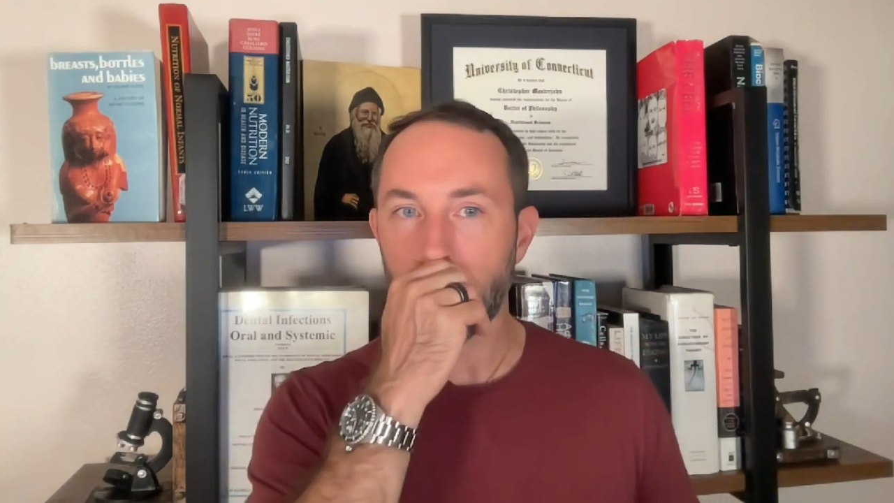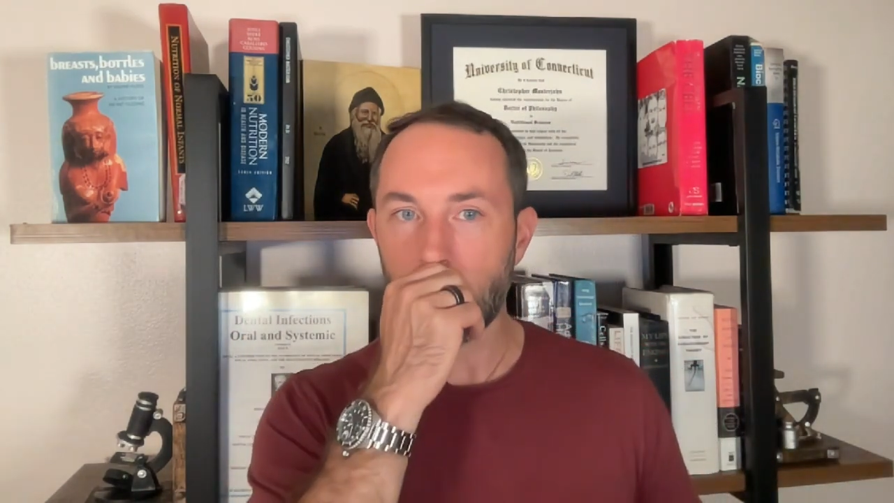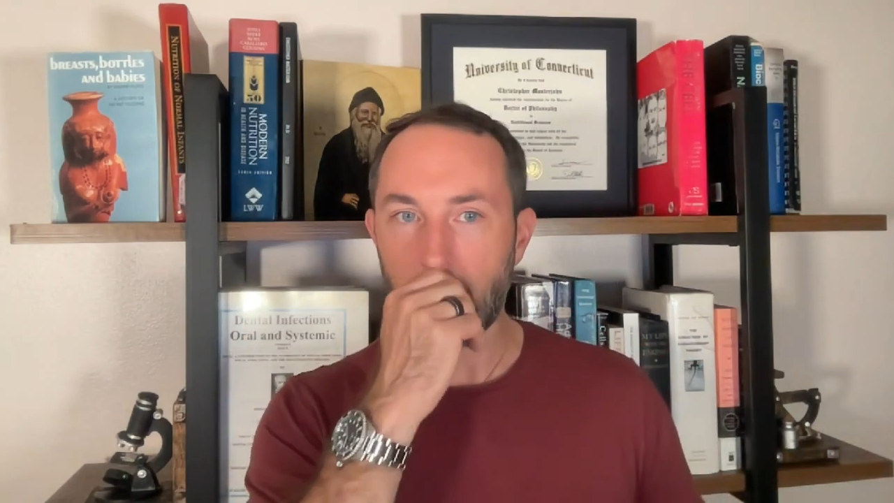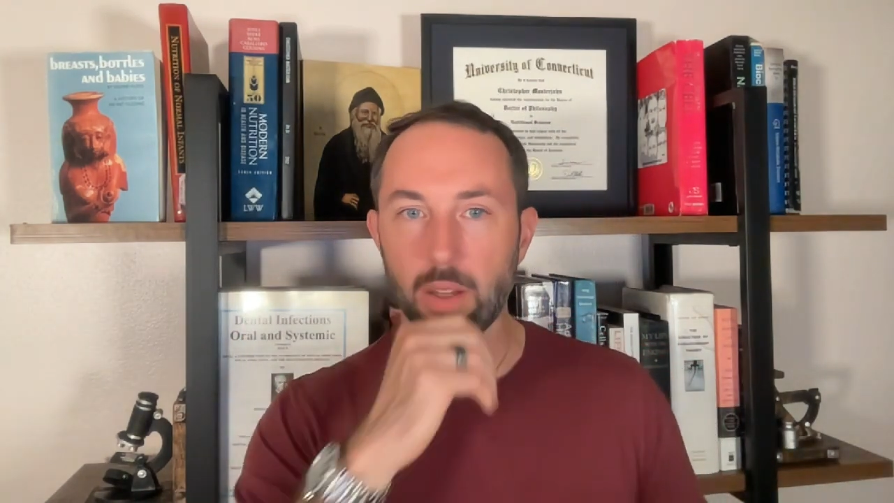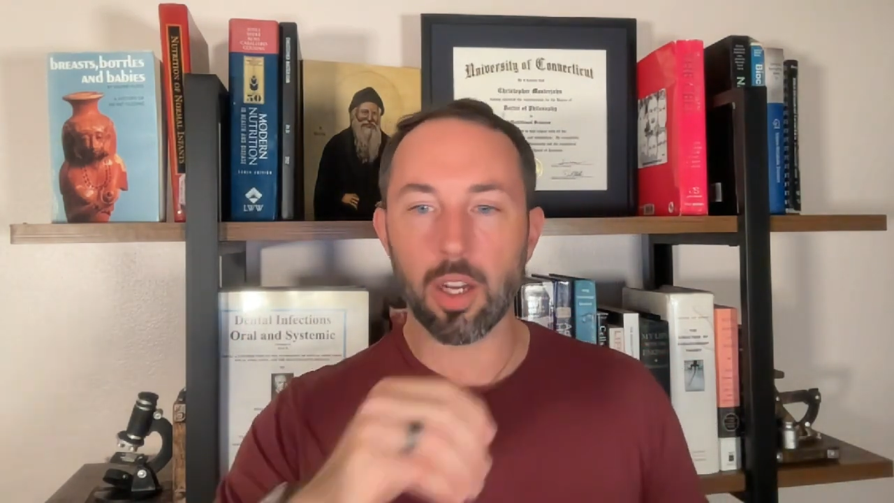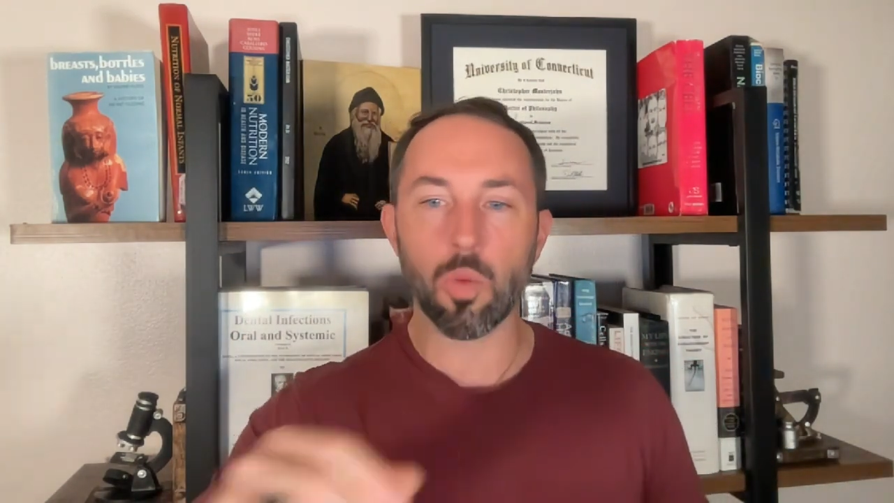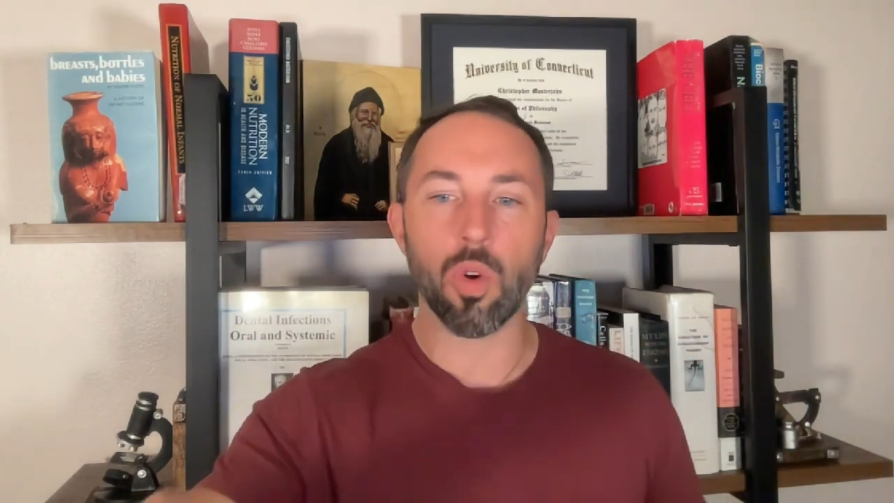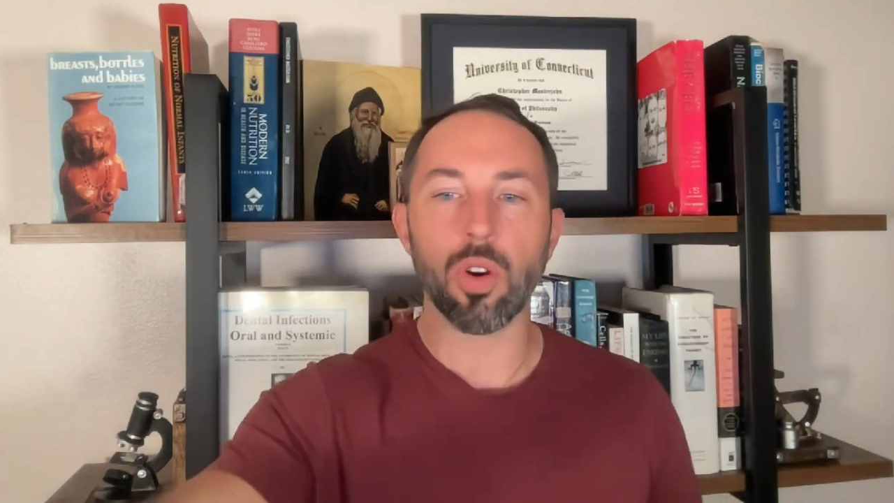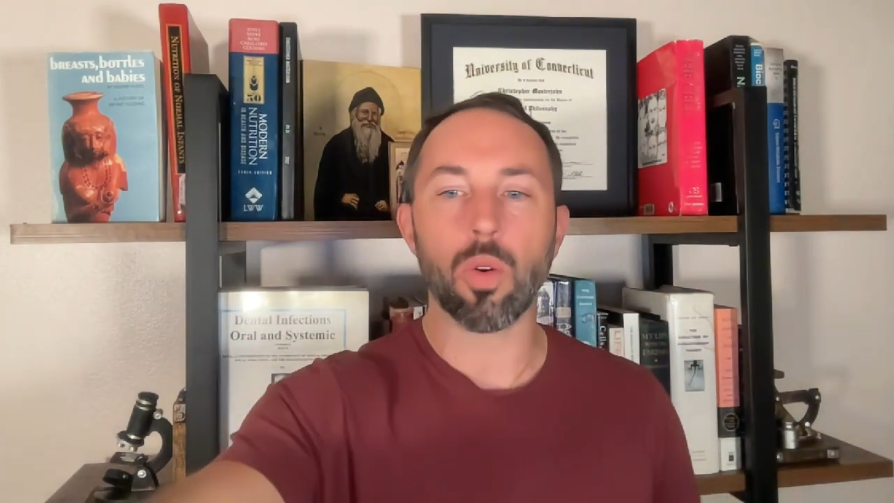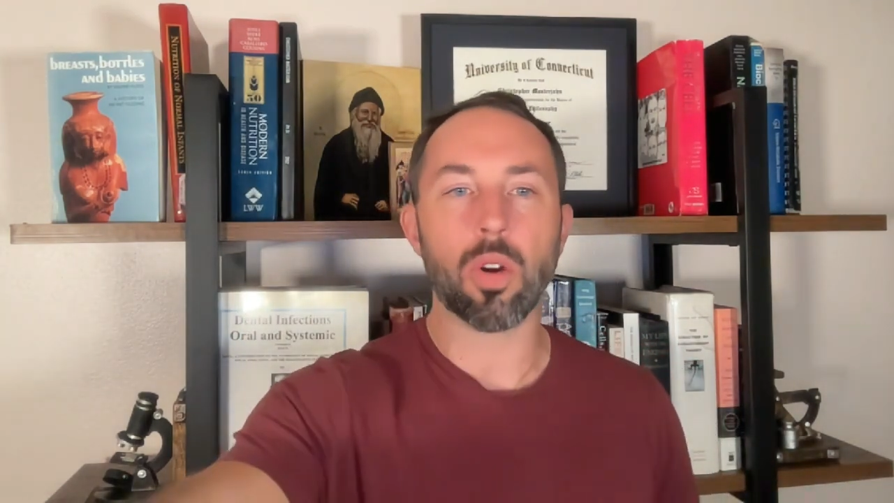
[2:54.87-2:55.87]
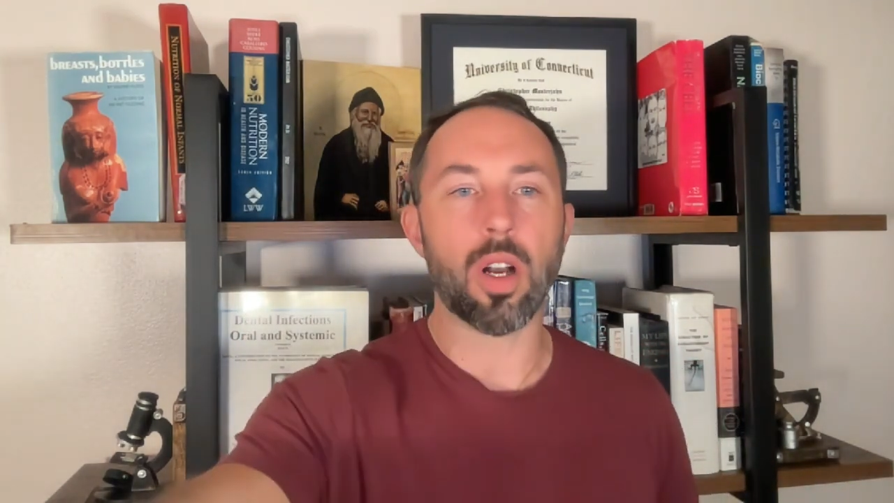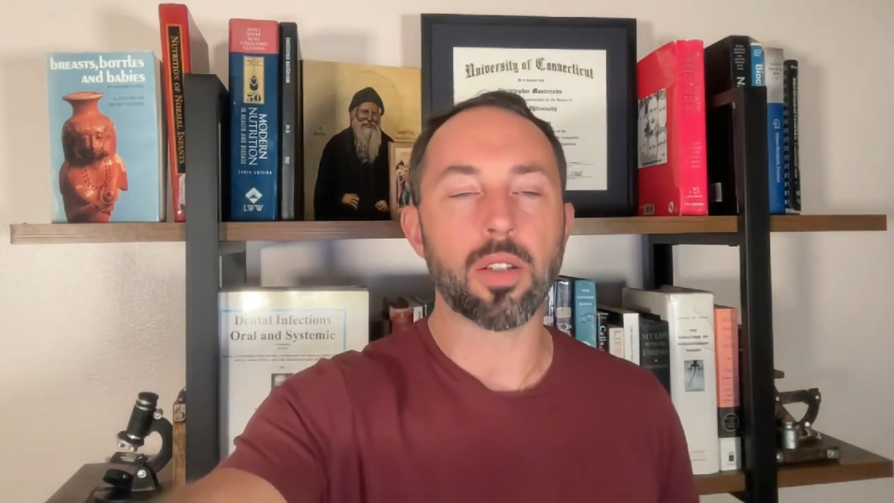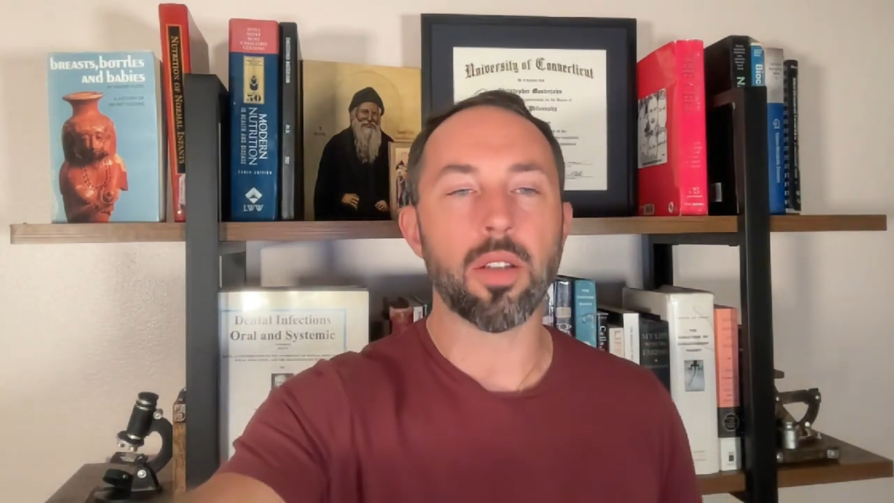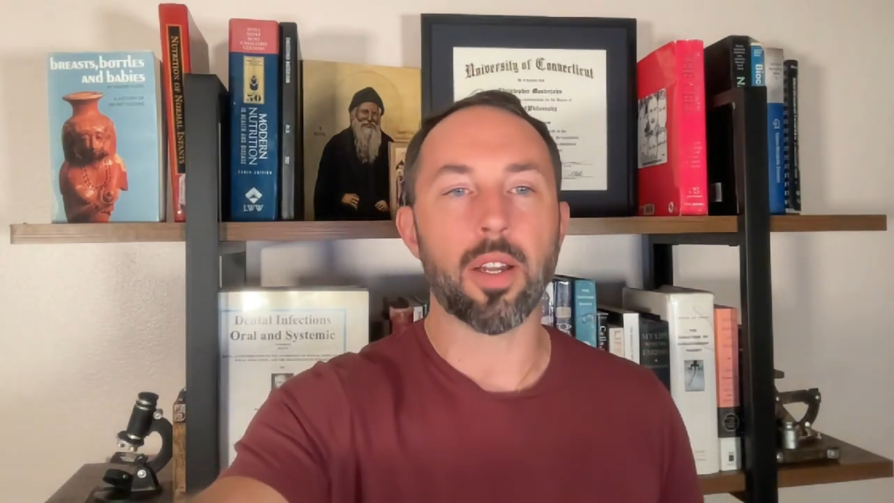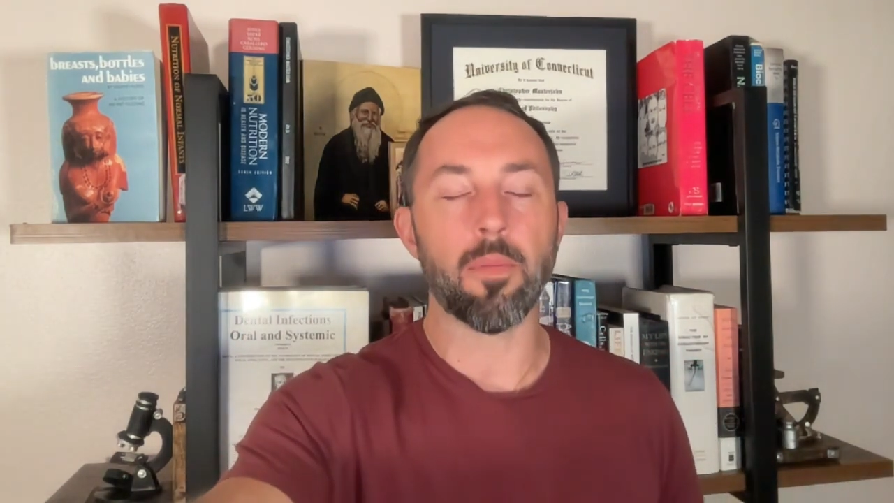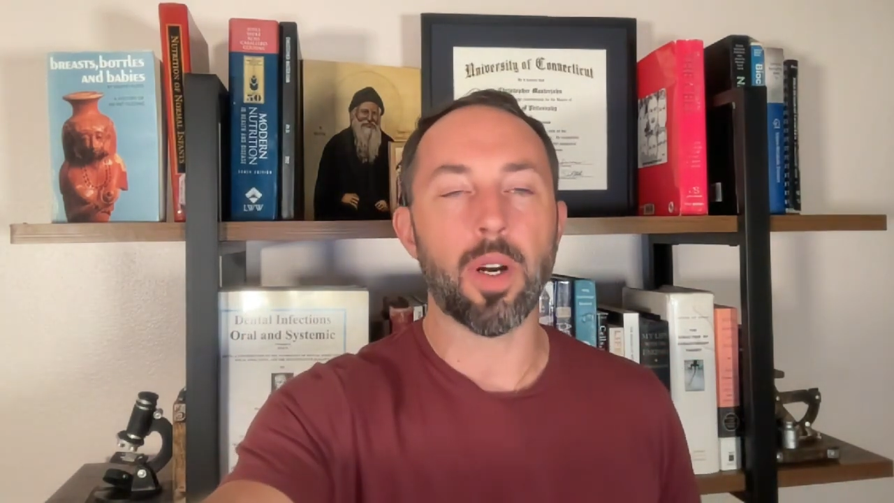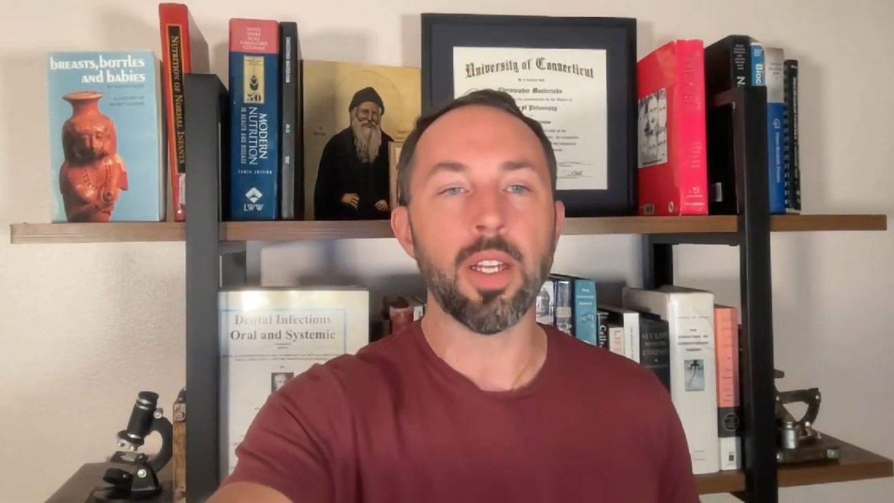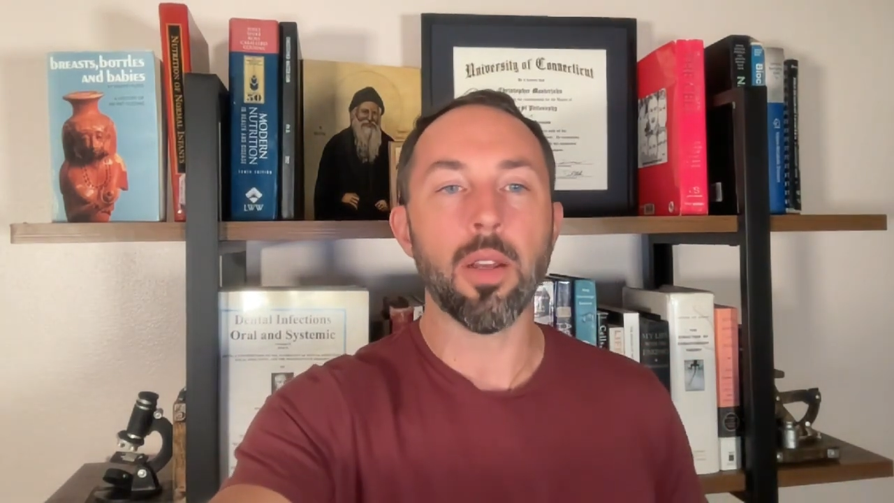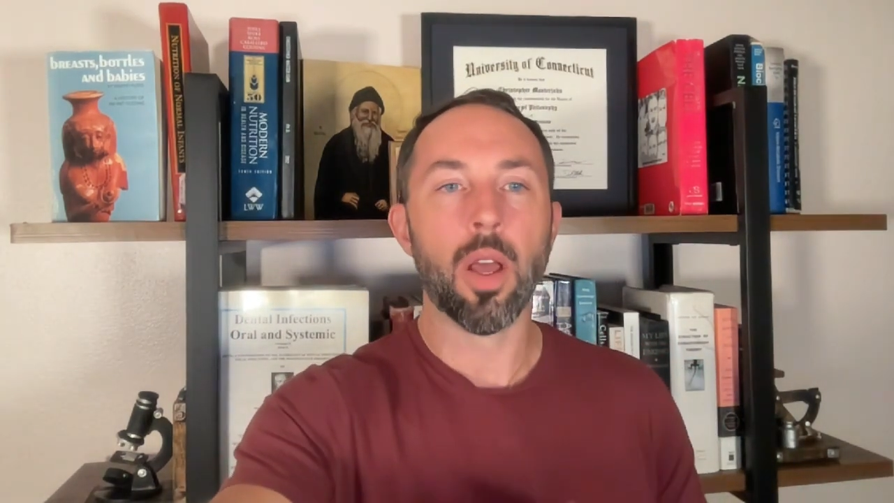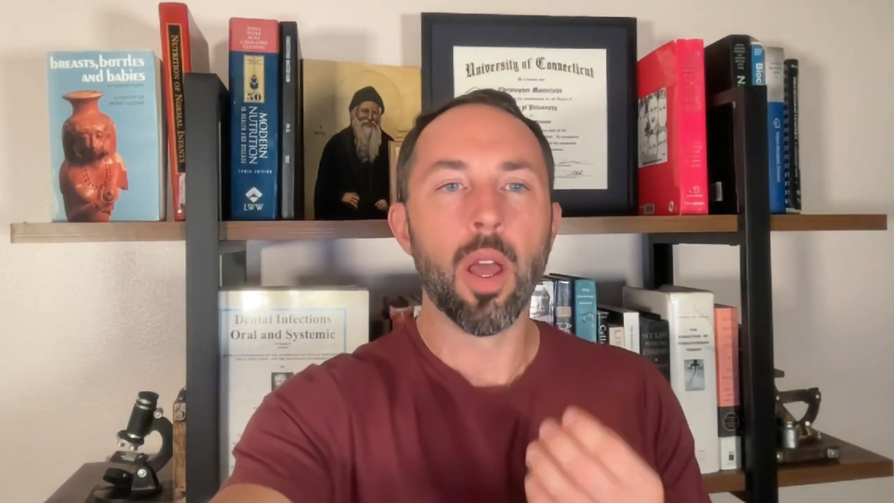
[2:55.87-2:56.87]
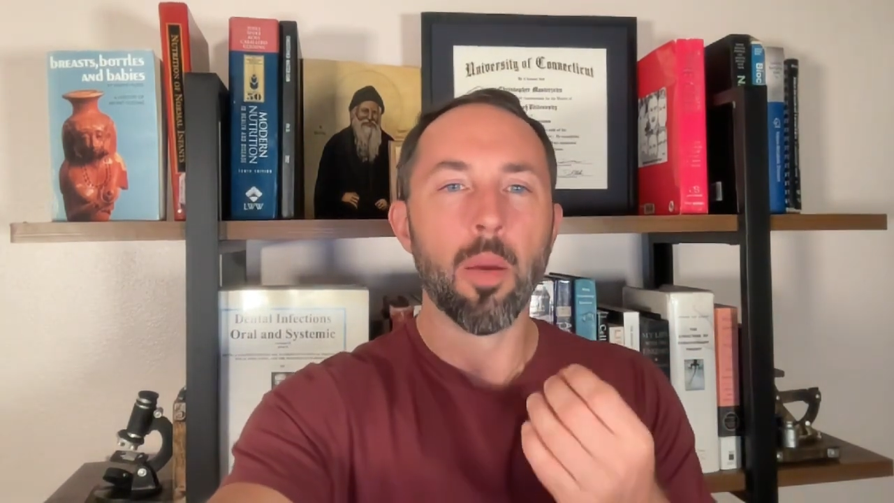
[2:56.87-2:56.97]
take a lot of work or cost a lot of money